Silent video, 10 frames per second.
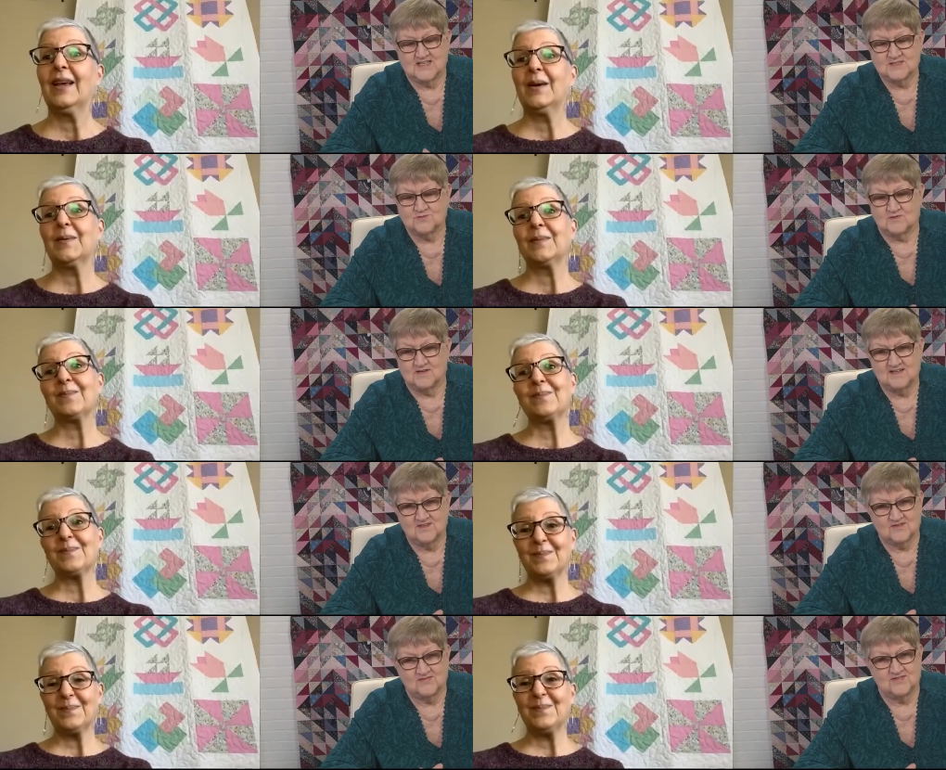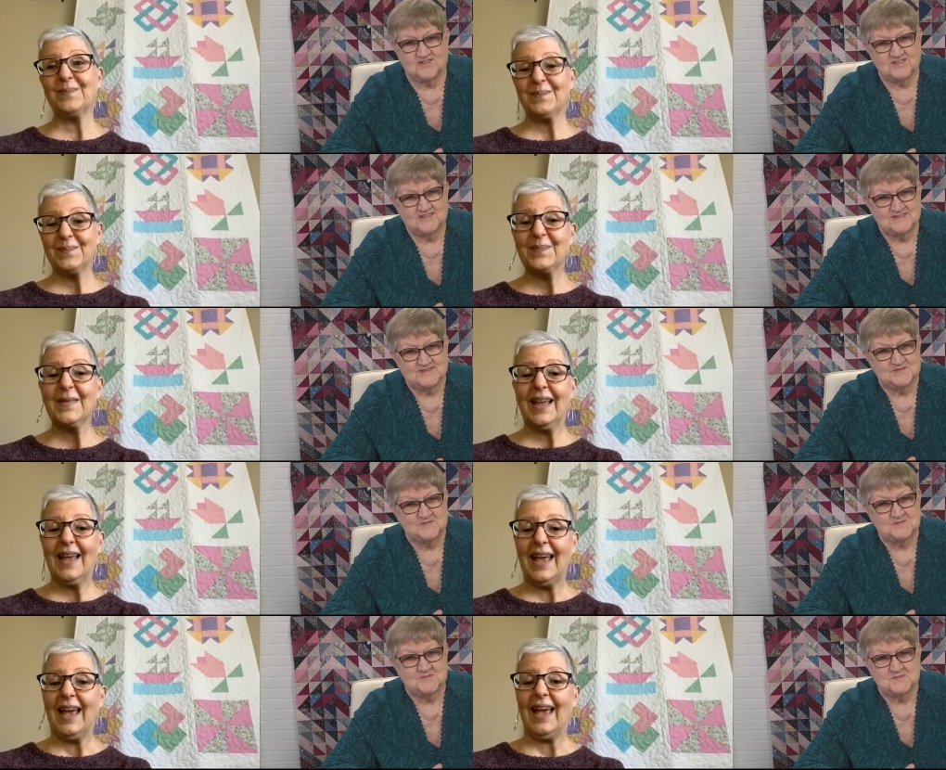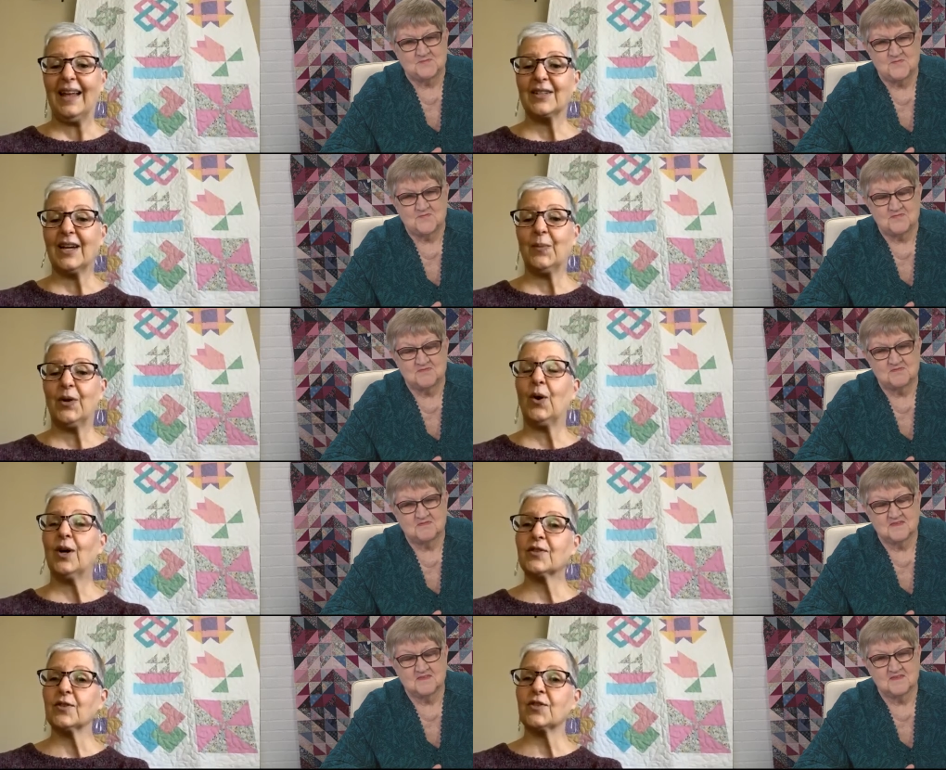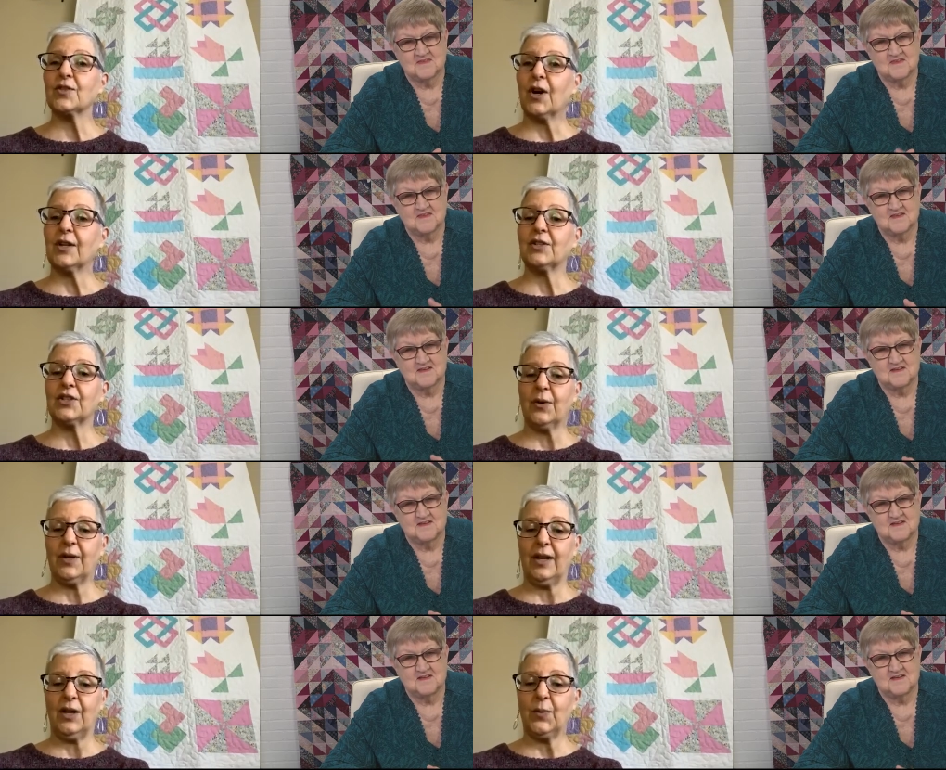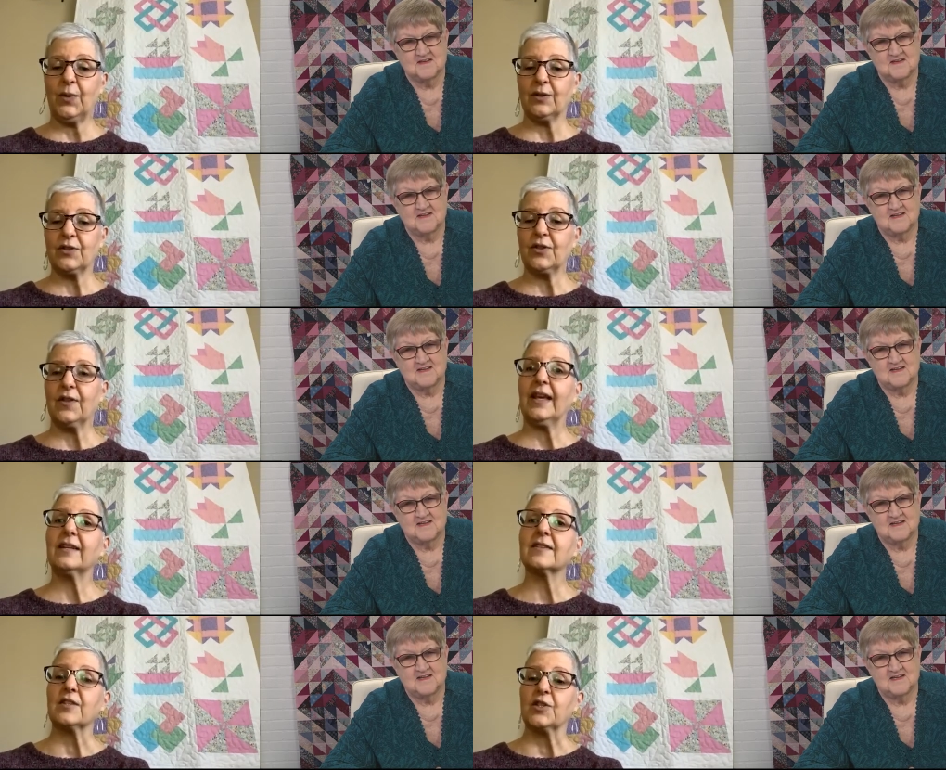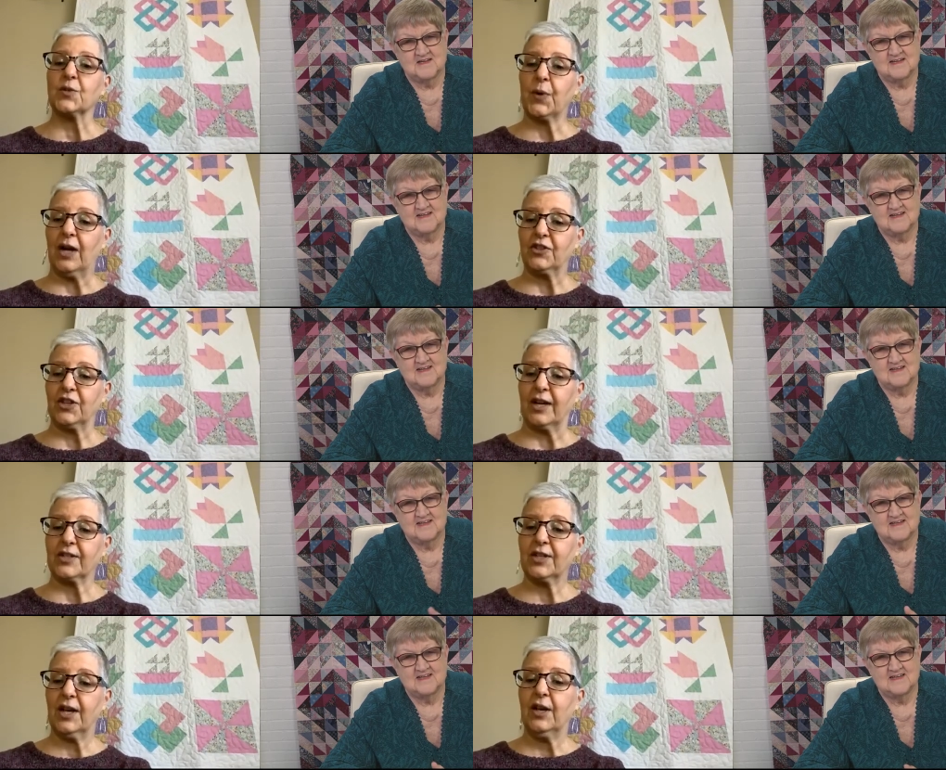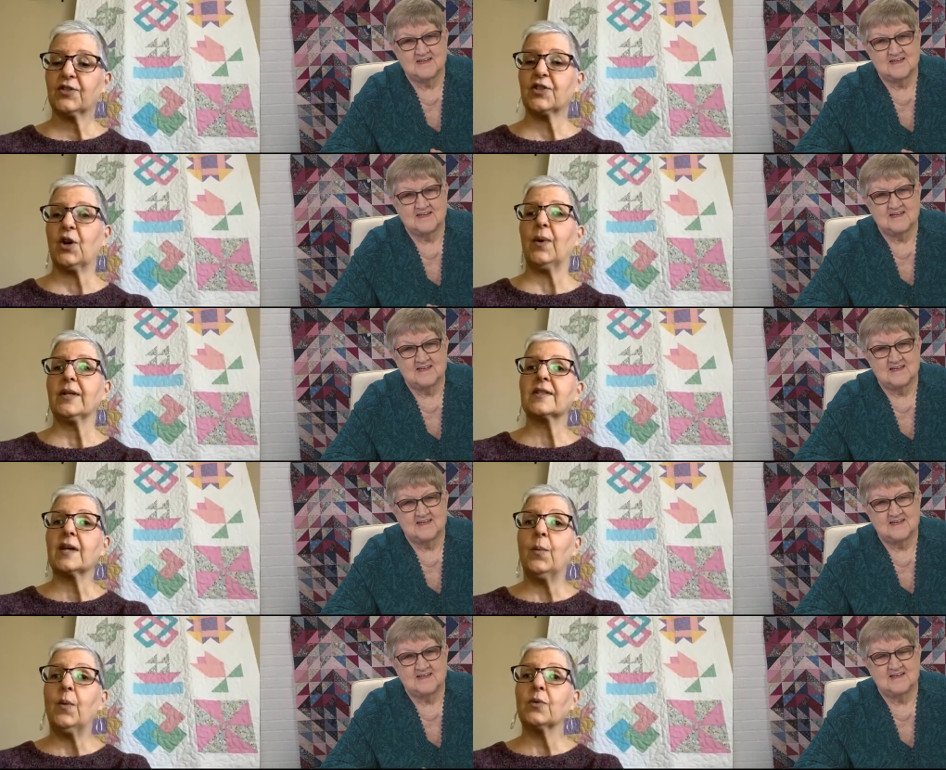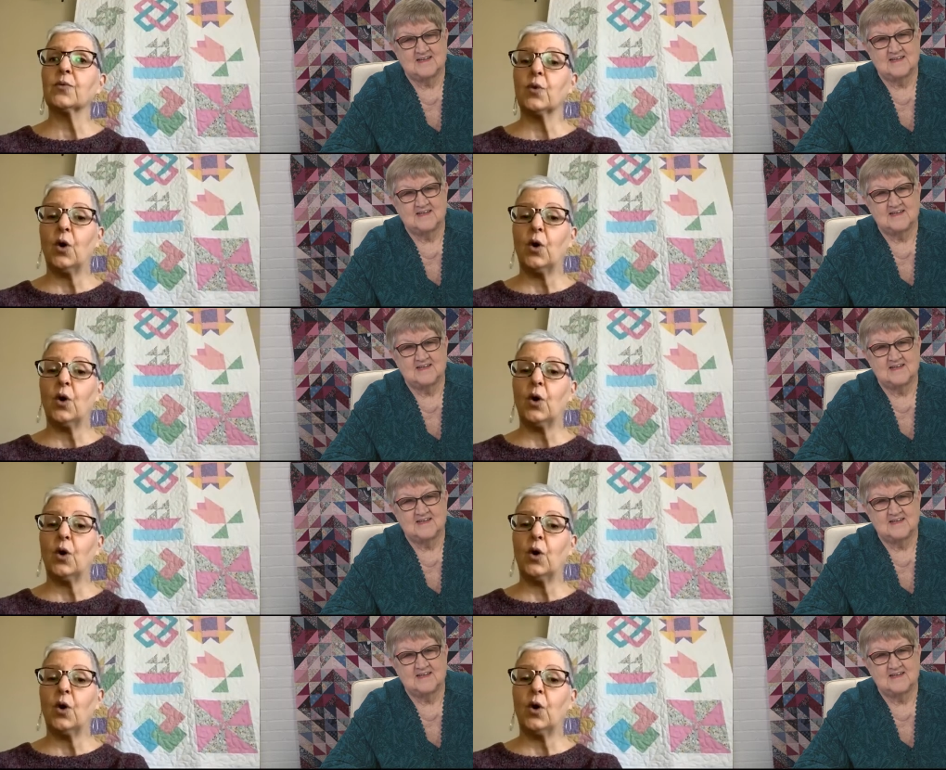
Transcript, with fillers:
Speaker 1: that's wonderful.
Speaker 2: And um, we also started donating quilts to the Innocence Project. So when someone